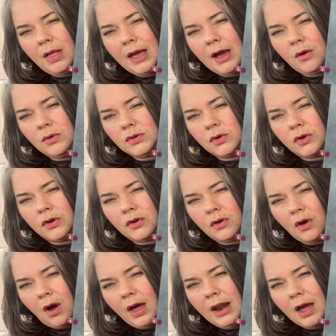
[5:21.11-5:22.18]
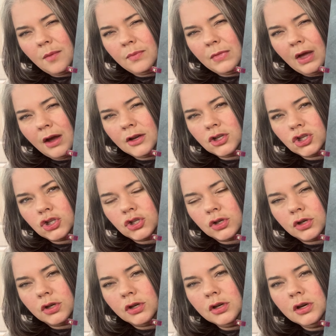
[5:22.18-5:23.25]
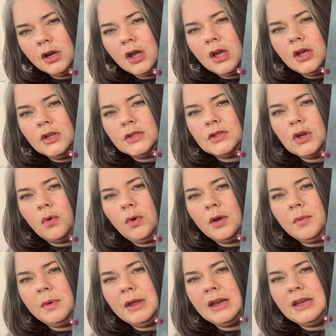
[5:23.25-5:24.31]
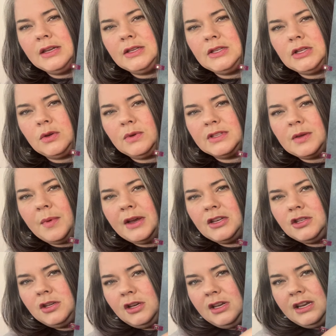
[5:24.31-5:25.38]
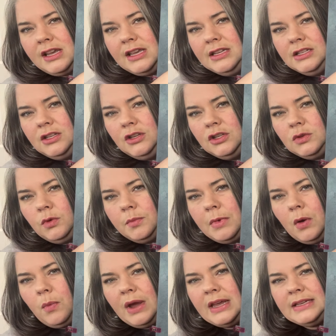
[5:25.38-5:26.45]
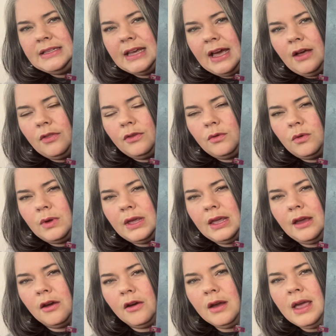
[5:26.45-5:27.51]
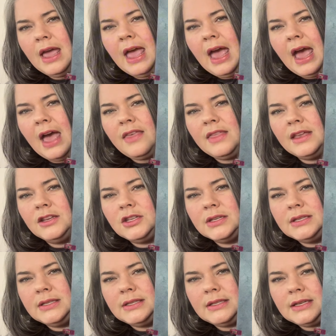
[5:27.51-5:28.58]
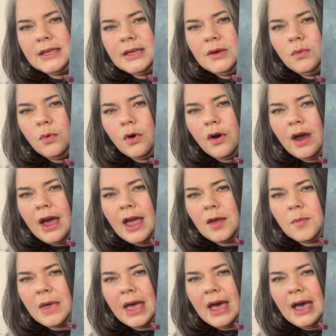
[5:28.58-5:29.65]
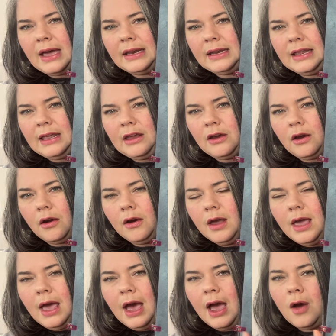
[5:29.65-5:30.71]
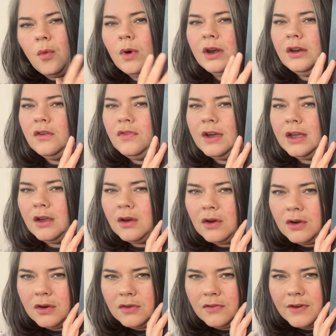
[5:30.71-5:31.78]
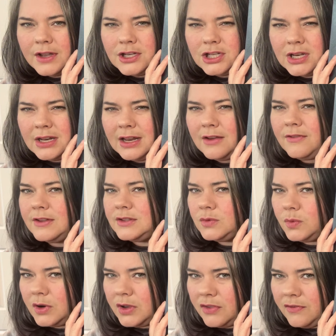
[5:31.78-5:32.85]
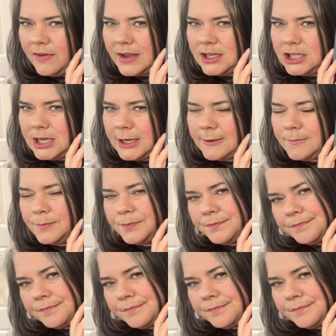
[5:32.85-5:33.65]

out or not. I'm not sure. So what I'm gonna do is I'm actually gonna continue to work my way down through here and then just see where I'm at here. I wonder if I could fudge it, if it's worth fudging.